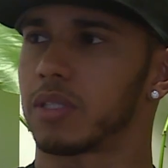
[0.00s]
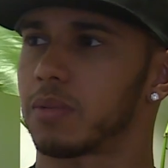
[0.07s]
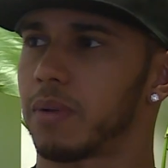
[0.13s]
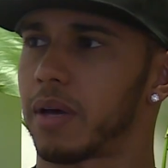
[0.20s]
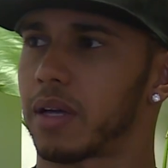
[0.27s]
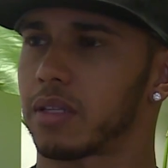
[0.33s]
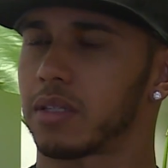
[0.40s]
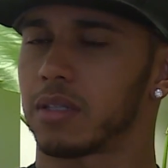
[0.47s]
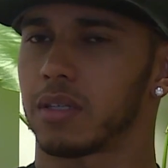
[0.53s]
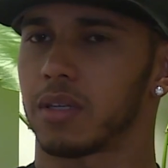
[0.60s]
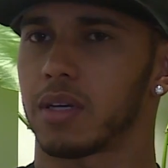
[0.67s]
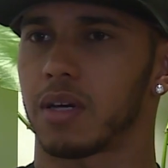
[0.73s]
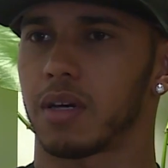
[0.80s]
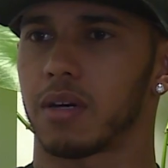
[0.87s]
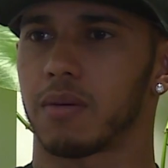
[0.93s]
to expect.
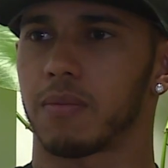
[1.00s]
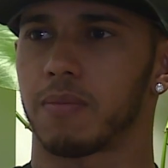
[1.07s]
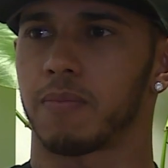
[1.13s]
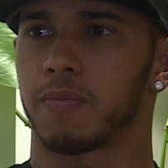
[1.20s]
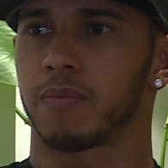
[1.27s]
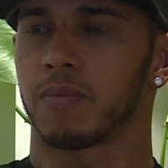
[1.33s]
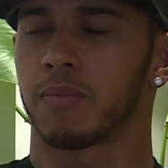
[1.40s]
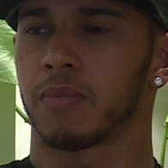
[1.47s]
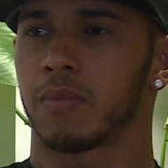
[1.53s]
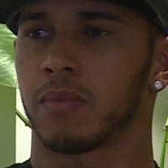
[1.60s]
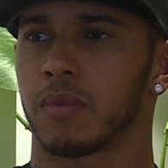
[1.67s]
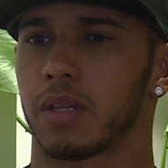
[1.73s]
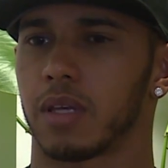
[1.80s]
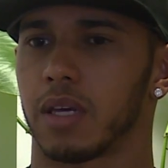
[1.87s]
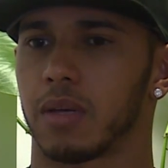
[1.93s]
And
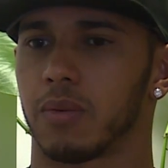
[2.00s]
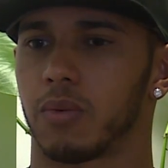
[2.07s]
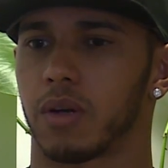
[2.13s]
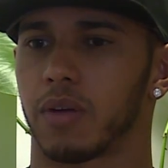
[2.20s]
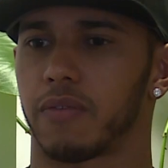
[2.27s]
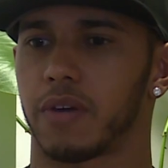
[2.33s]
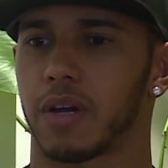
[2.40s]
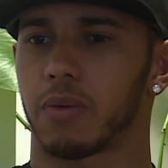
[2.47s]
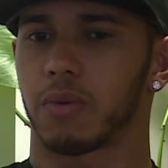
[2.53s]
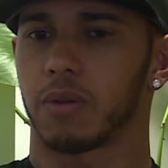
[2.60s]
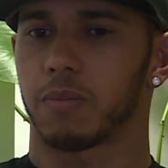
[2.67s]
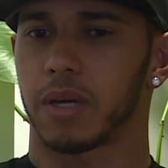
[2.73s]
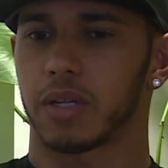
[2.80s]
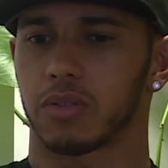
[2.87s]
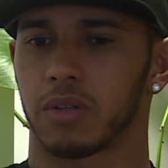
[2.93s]
what I found
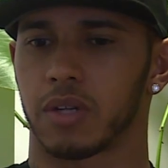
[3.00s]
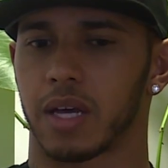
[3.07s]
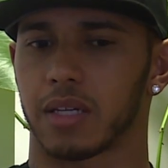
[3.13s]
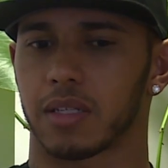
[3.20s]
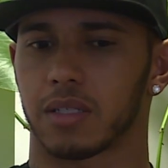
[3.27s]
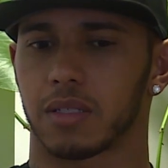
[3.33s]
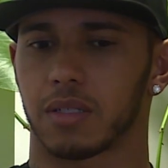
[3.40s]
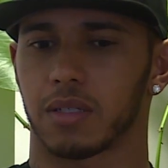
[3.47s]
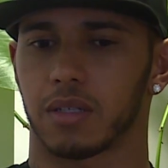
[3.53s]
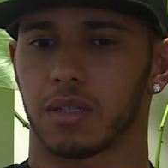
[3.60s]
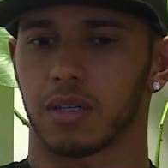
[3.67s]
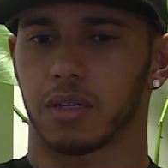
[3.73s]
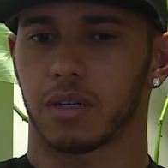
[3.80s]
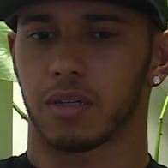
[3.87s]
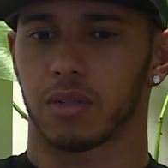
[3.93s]
with Petronas,
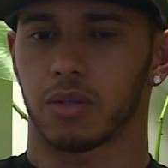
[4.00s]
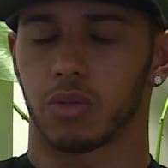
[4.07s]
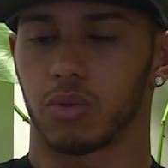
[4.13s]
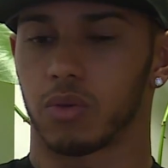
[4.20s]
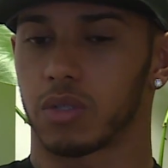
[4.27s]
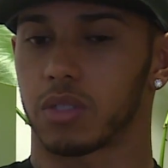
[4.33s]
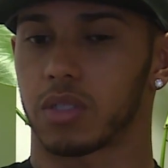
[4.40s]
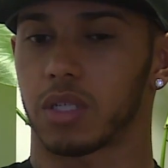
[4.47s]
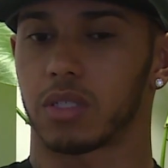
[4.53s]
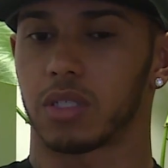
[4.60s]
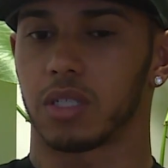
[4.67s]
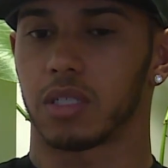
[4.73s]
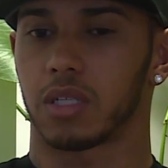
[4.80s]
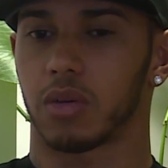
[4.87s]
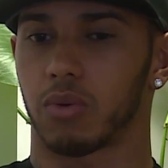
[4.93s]
who was
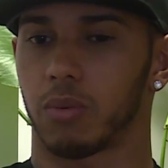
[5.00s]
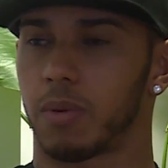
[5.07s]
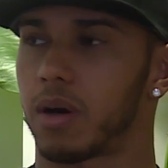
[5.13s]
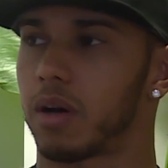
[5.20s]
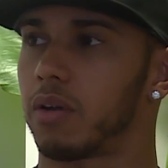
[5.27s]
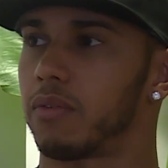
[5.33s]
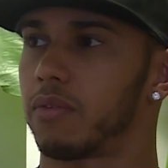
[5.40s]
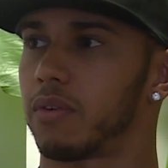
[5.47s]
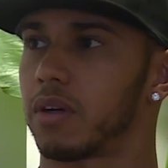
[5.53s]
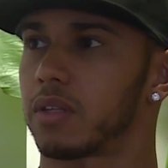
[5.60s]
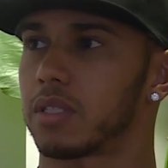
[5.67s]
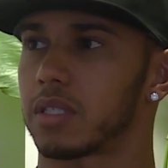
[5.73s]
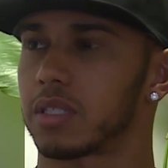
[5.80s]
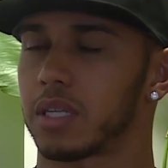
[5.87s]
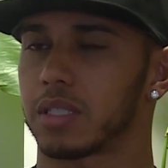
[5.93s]
such an integral part of
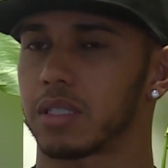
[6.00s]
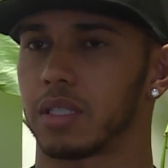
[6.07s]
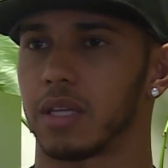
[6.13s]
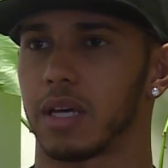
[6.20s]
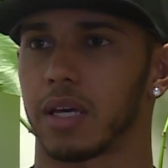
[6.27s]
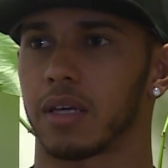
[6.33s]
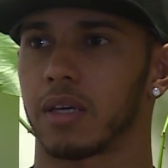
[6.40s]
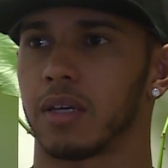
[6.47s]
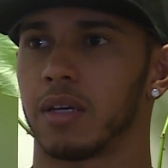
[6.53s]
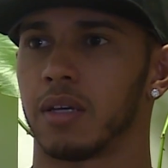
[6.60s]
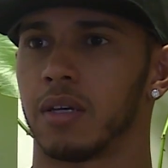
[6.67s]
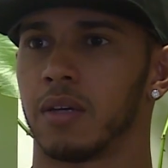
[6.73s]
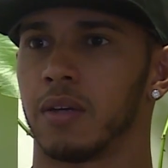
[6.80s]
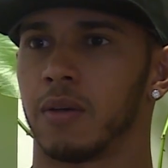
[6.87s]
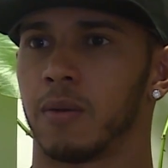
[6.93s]
our success today,
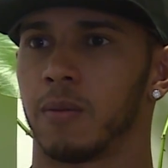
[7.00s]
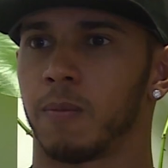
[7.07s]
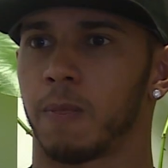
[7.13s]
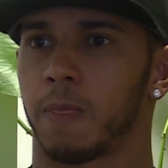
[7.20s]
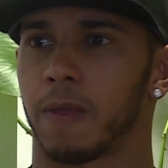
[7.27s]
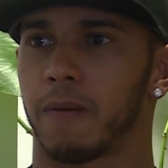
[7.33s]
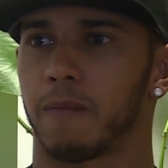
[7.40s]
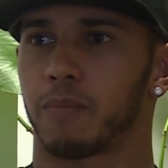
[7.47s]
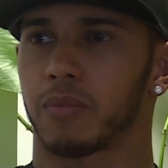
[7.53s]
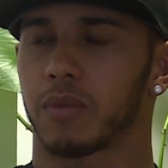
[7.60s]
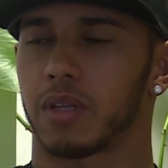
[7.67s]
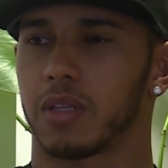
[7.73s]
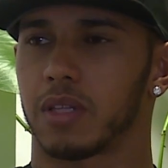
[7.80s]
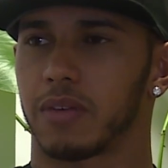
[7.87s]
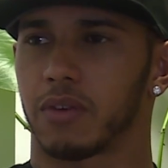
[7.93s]

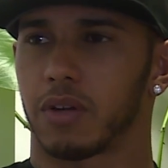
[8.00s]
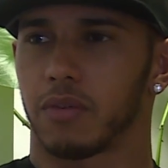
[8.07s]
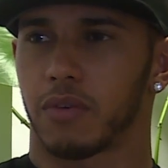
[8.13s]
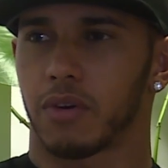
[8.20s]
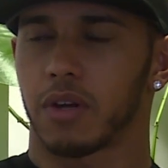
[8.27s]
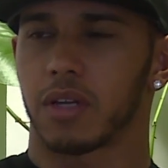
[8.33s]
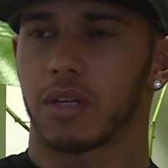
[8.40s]
they've got